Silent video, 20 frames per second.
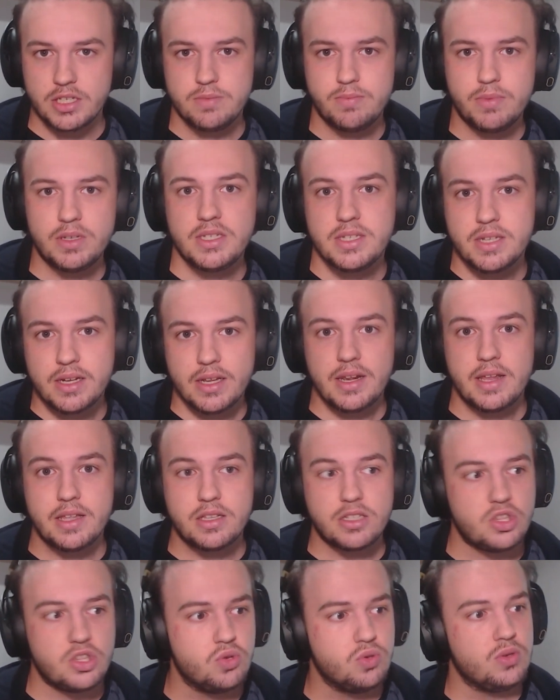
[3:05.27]
Basically, let's
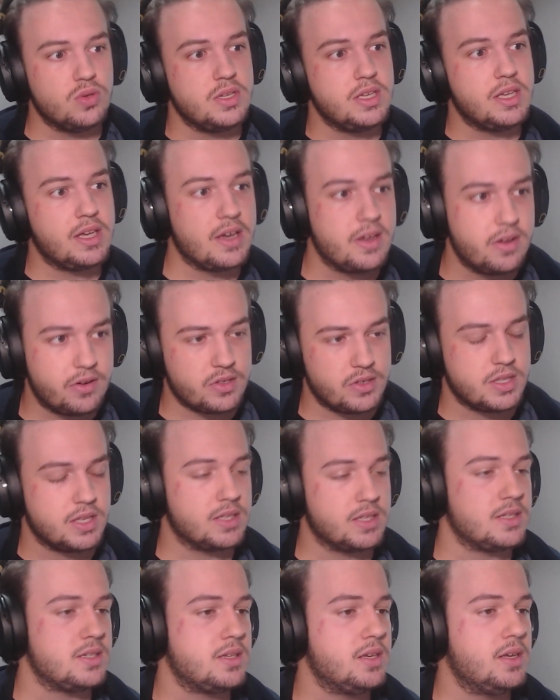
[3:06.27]
do
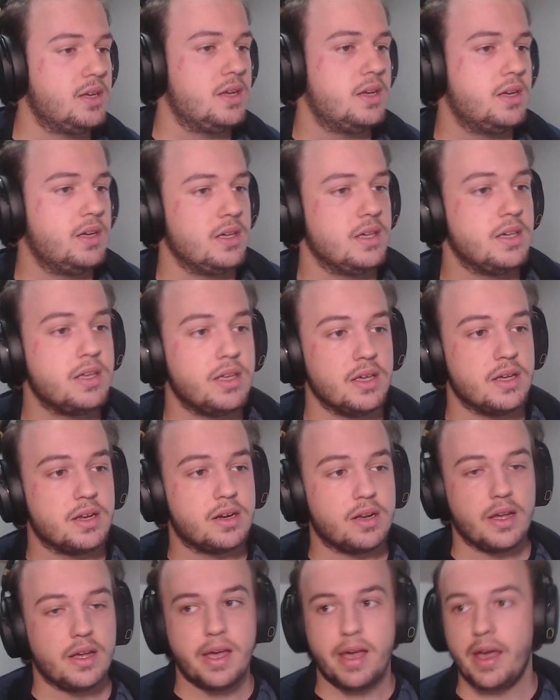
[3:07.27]
inheritance in here,
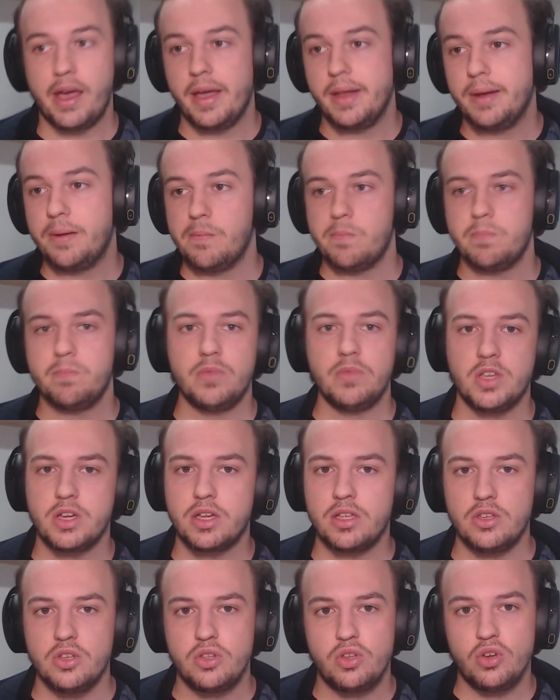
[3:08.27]
and you
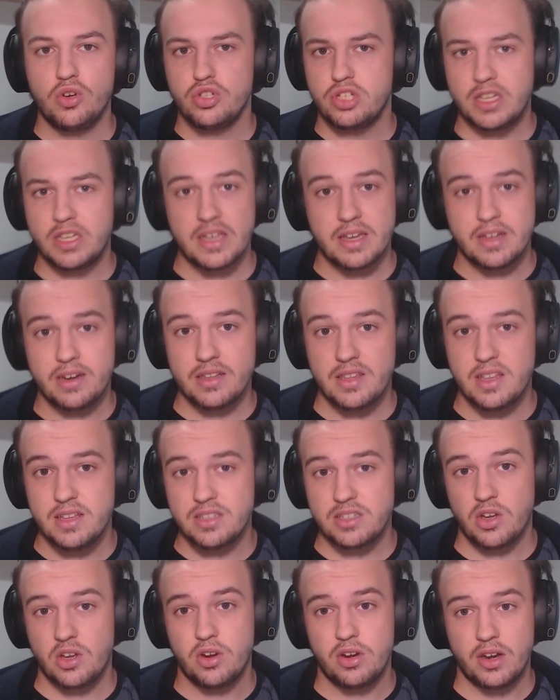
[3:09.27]
can use inheritance
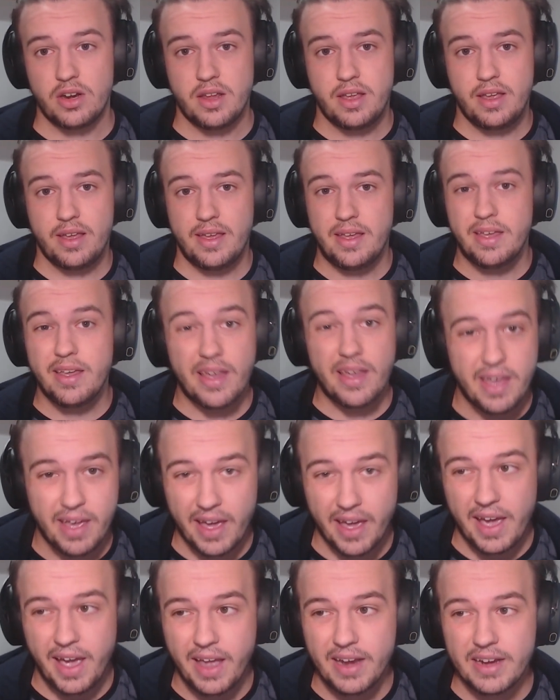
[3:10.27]
on
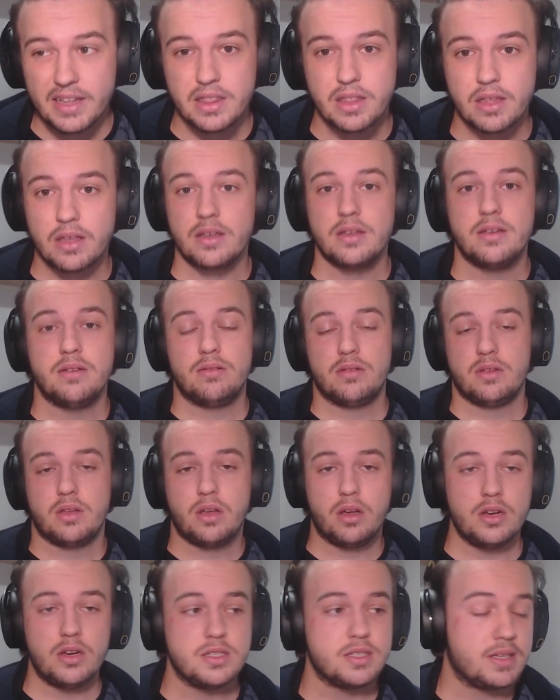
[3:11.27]
anything,
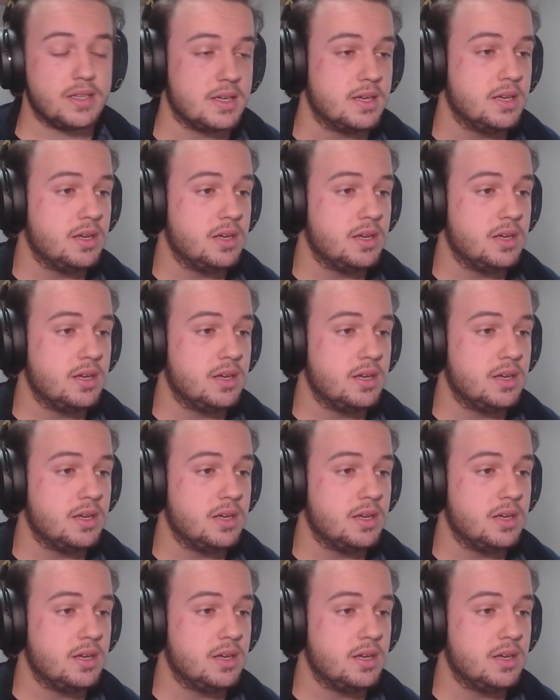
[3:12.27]
honestly.